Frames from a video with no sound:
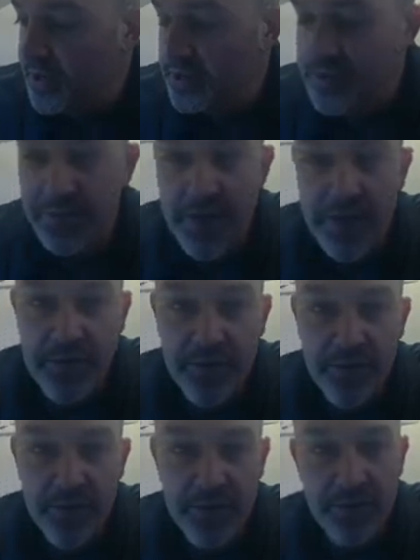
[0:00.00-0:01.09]
to make it
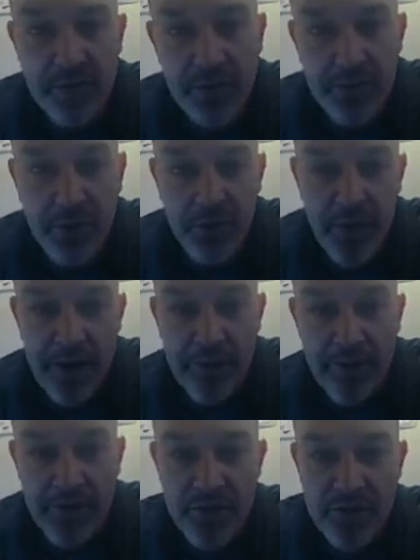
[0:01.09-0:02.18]
look a little more
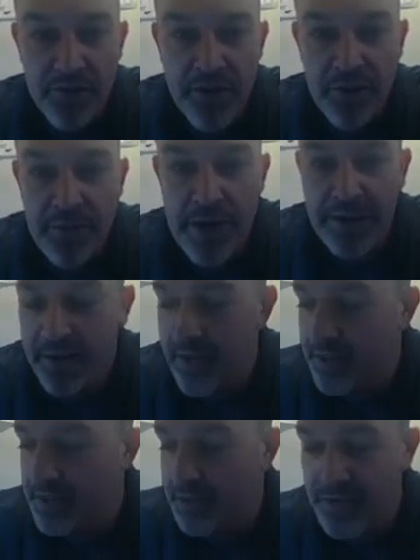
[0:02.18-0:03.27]
roundish, and we can go back and
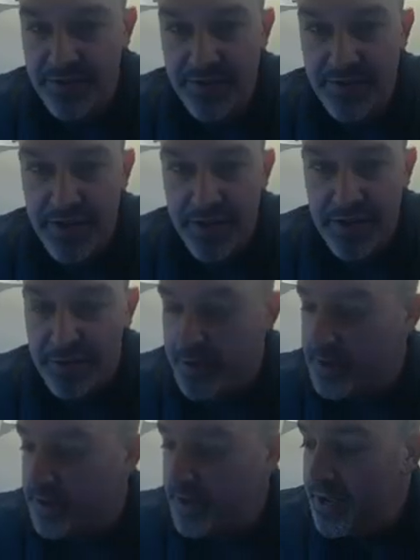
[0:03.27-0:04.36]
add the muscles later. But
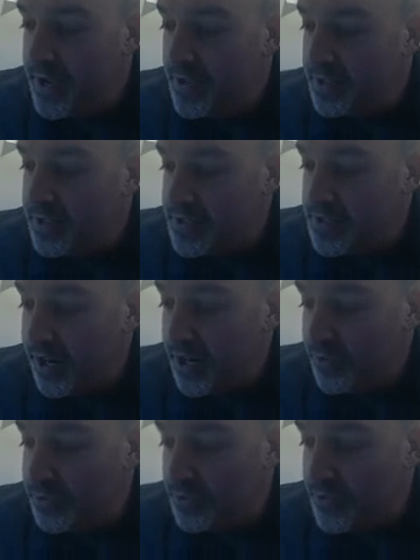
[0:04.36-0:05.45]
to start,
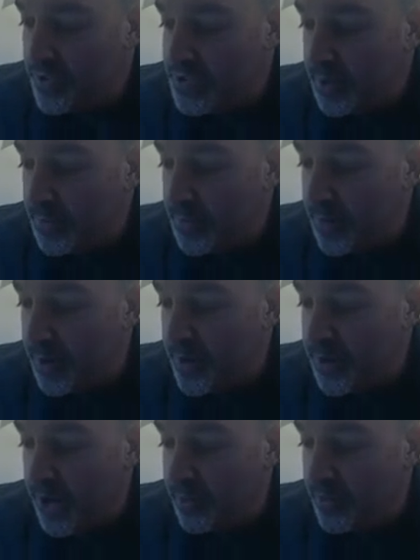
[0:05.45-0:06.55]
we'll do this upper part of the
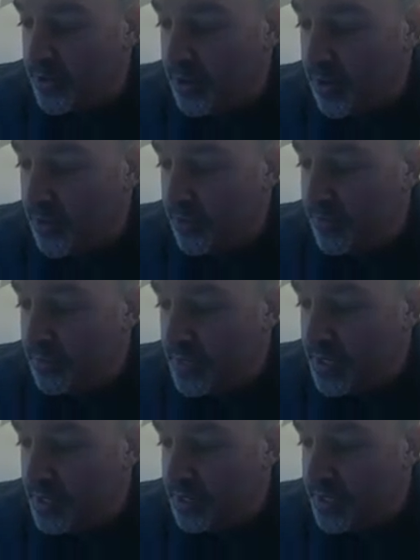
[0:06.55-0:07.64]
arm with an oval,
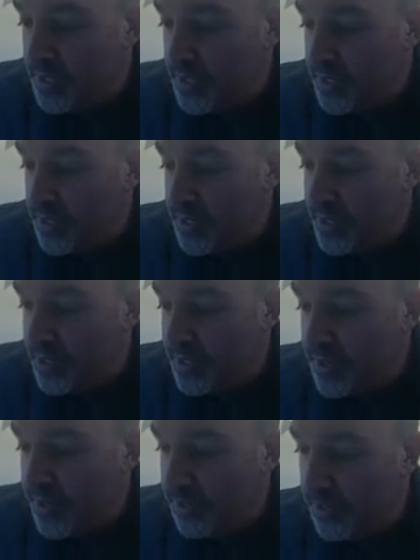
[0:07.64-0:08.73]
maybe
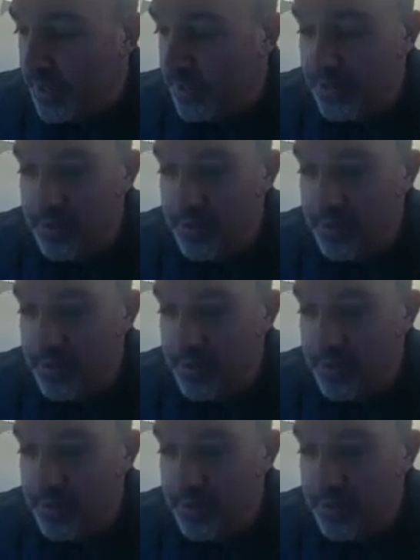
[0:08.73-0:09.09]
about